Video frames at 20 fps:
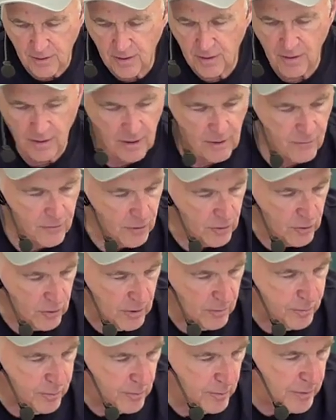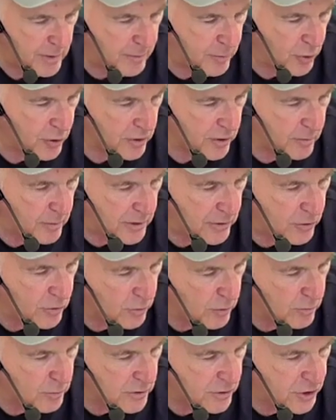if you're going to be putting them into
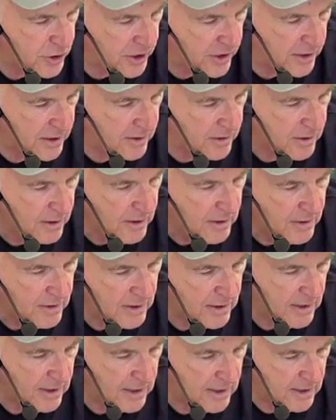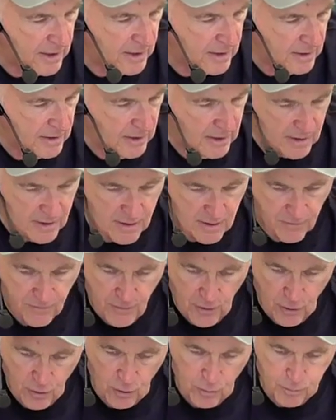a machine that has the
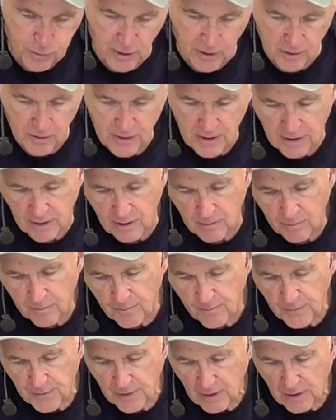phono plugs in them,